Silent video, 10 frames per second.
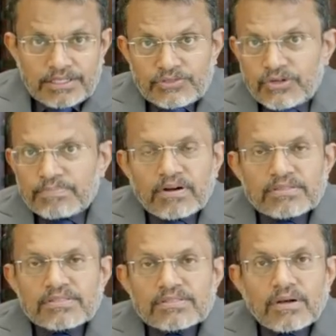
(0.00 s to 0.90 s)
These
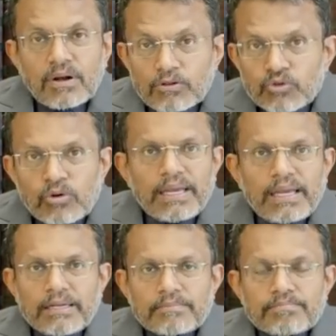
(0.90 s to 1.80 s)
reports also
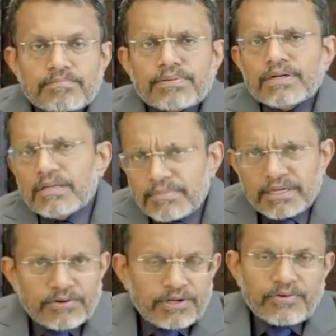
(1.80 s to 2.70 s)
made
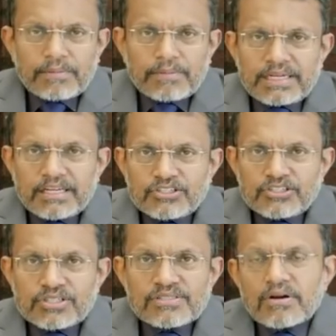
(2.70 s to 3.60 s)
preliminary
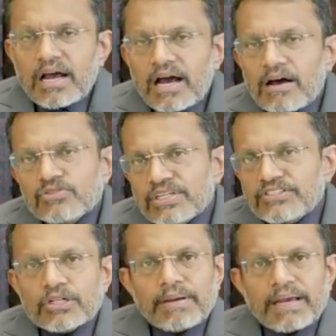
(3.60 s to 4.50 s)
recommendations on how
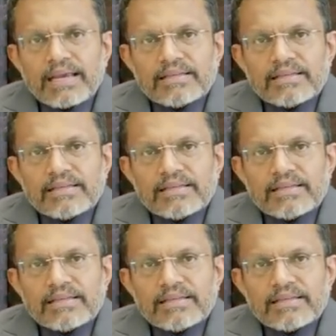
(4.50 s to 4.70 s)
central